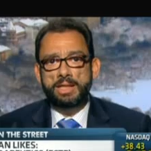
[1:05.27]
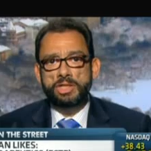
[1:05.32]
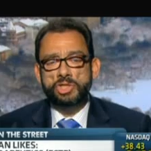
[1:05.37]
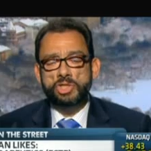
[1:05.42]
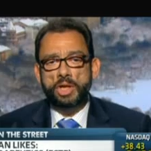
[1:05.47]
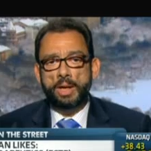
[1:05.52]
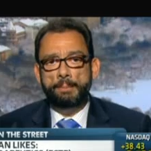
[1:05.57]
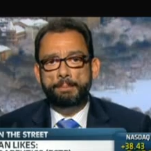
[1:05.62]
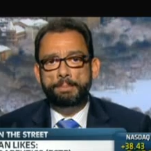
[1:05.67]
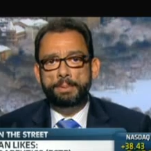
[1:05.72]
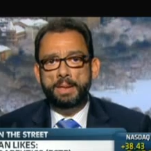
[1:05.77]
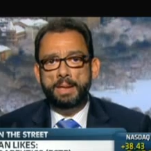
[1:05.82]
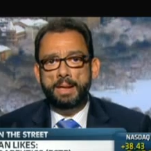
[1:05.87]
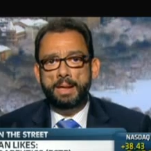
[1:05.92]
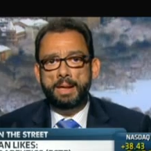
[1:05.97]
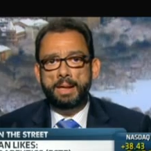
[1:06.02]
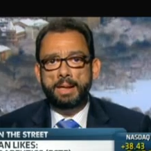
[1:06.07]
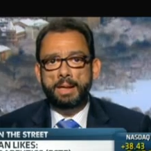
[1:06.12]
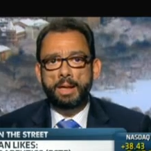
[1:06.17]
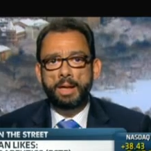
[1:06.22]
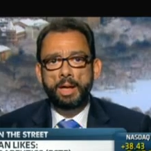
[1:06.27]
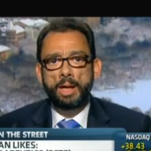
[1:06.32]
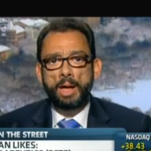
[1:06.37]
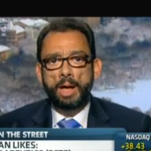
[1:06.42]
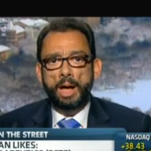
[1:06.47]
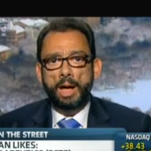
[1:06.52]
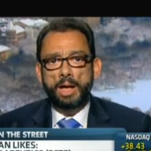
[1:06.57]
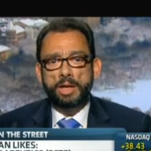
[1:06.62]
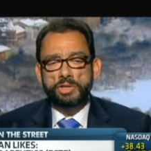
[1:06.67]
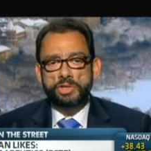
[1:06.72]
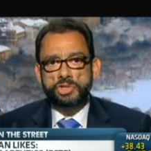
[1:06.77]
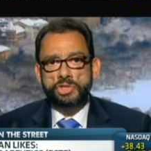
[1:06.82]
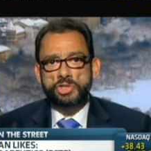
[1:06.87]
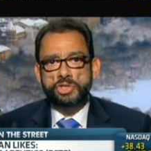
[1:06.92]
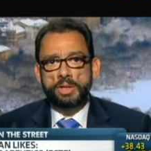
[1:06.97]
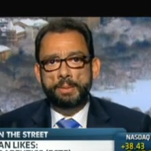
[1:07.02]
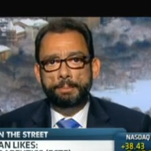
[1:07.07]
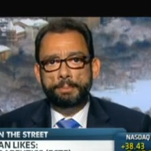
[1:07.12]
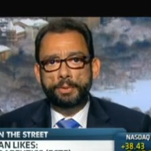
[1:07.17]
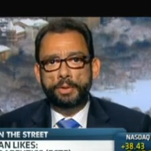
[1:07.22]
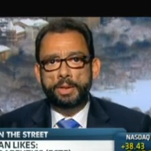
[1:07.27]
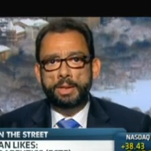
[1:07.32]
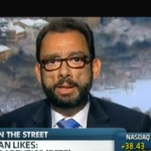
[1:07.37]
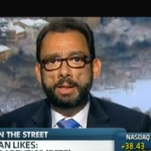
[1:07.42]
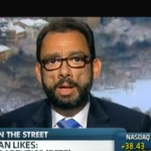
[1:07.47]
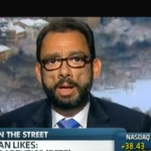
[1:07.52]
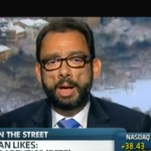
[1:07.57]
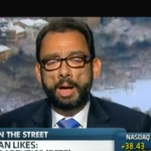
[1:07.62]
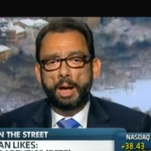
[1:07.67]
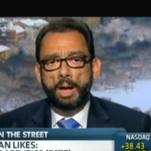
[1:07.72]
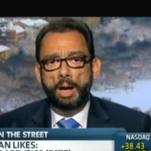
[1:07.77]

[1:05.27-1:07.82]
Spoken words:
ends up being simply